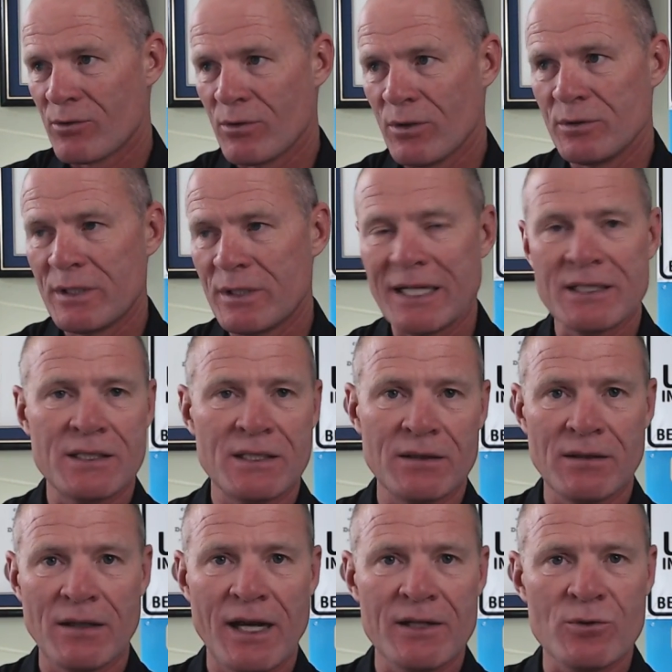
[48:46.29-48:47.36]
a road test in
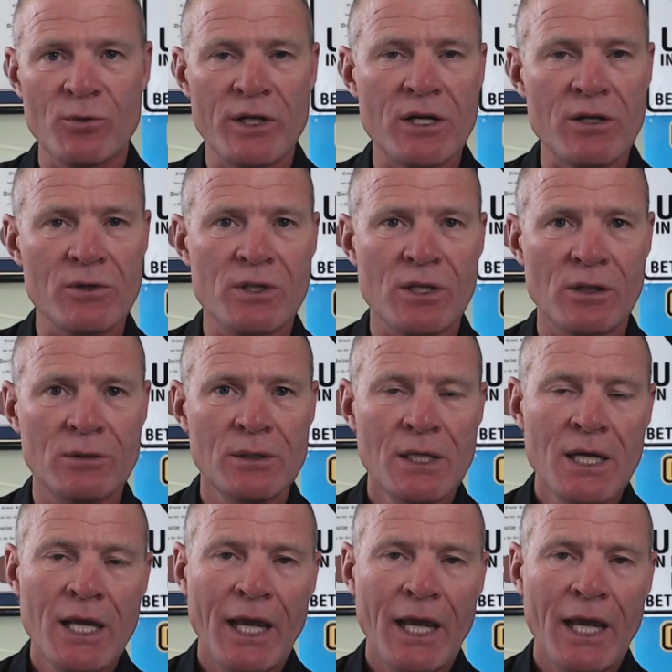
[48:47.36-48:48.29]
the last week or so.